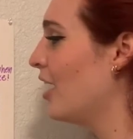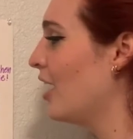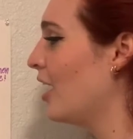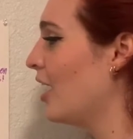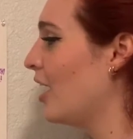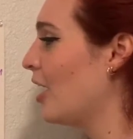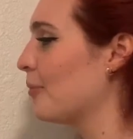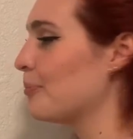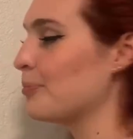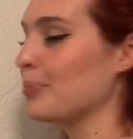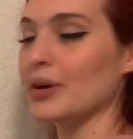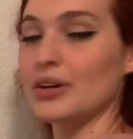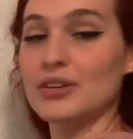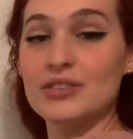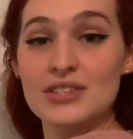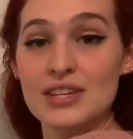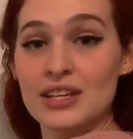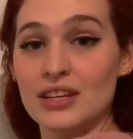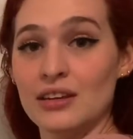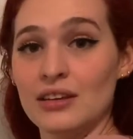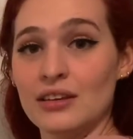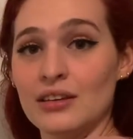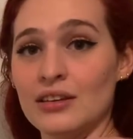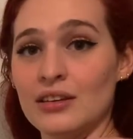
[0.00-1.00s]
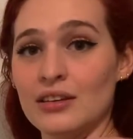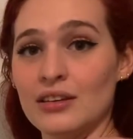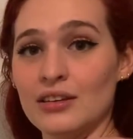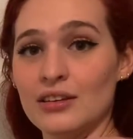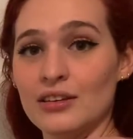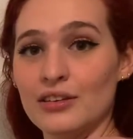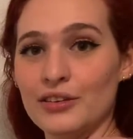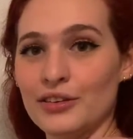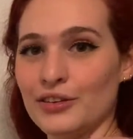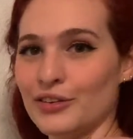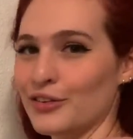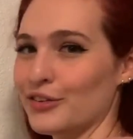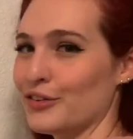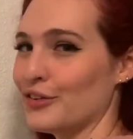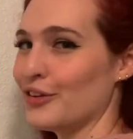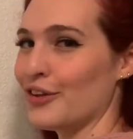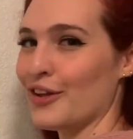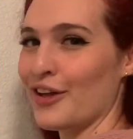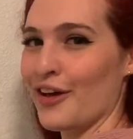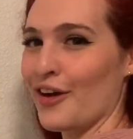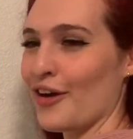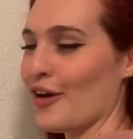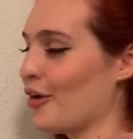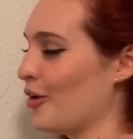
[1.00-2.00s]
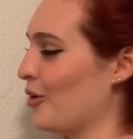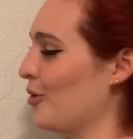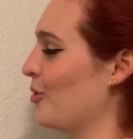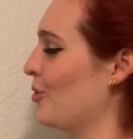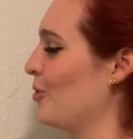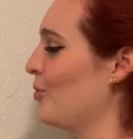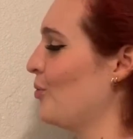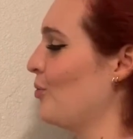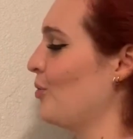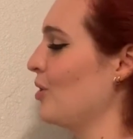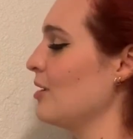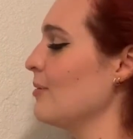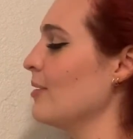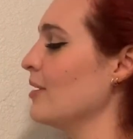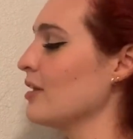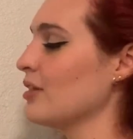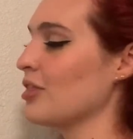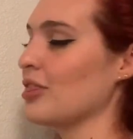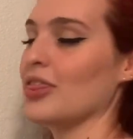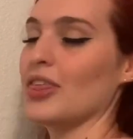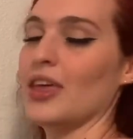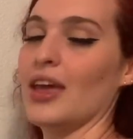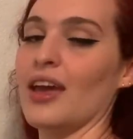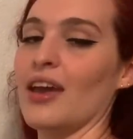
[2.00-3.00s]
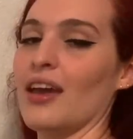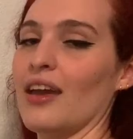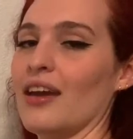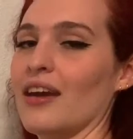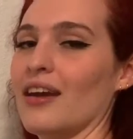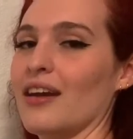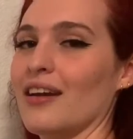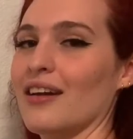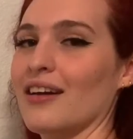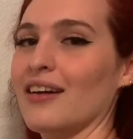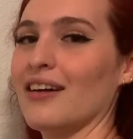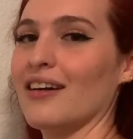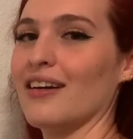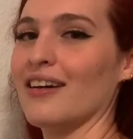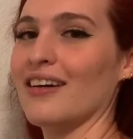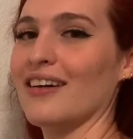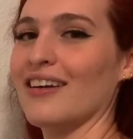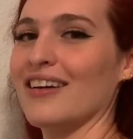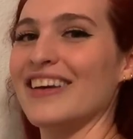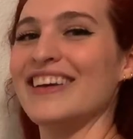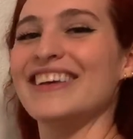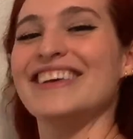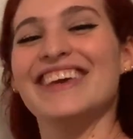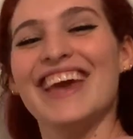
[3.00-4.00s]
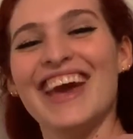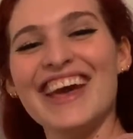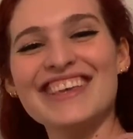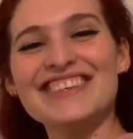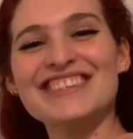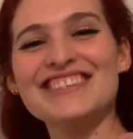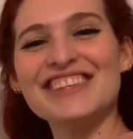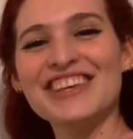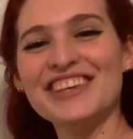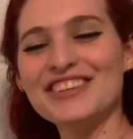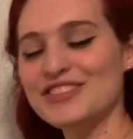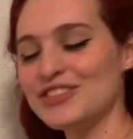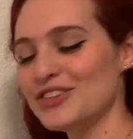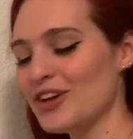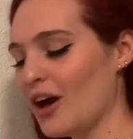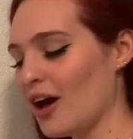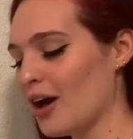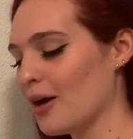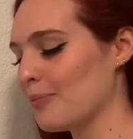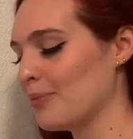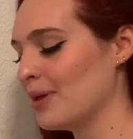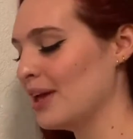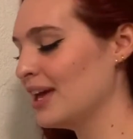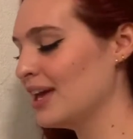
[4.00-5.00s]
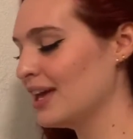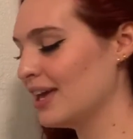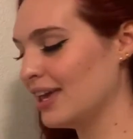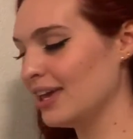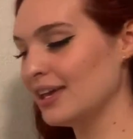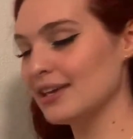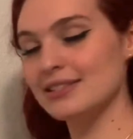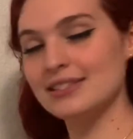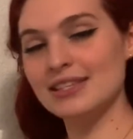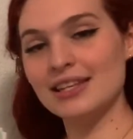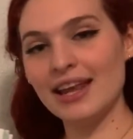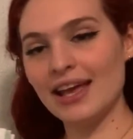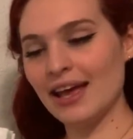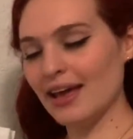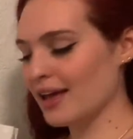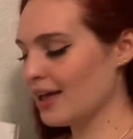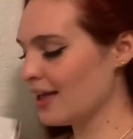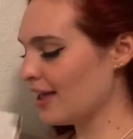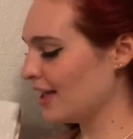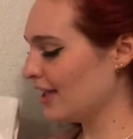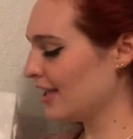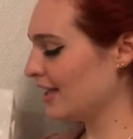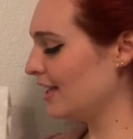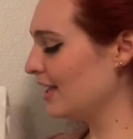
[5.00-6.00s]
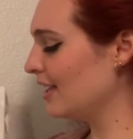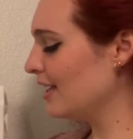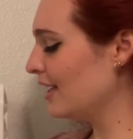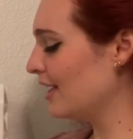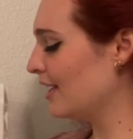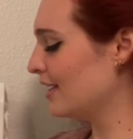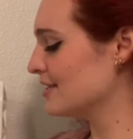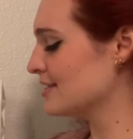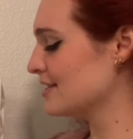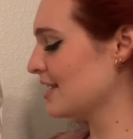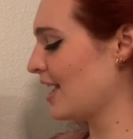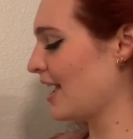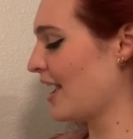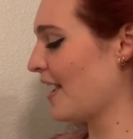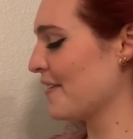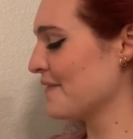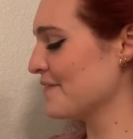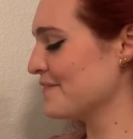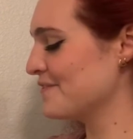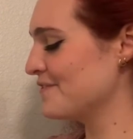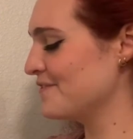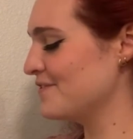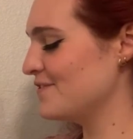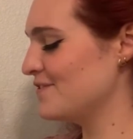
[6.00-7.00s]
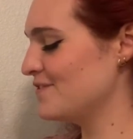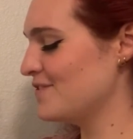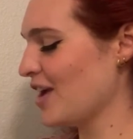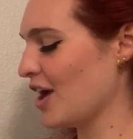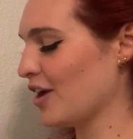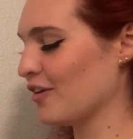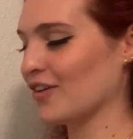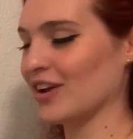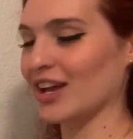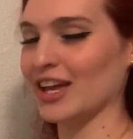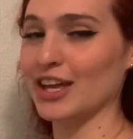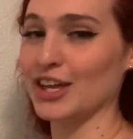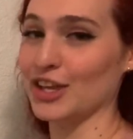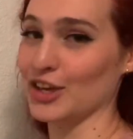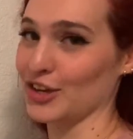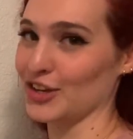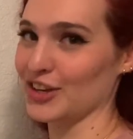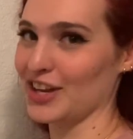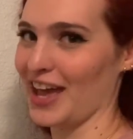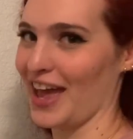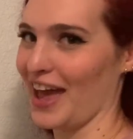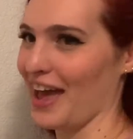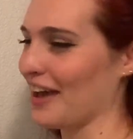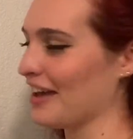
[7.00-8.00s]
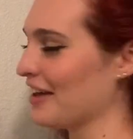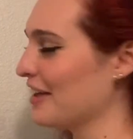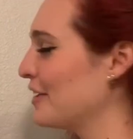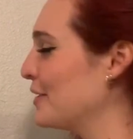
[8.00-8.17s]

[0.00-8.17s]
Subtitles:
A person? No. What about a thing? Yes, good job. He is a very good egg.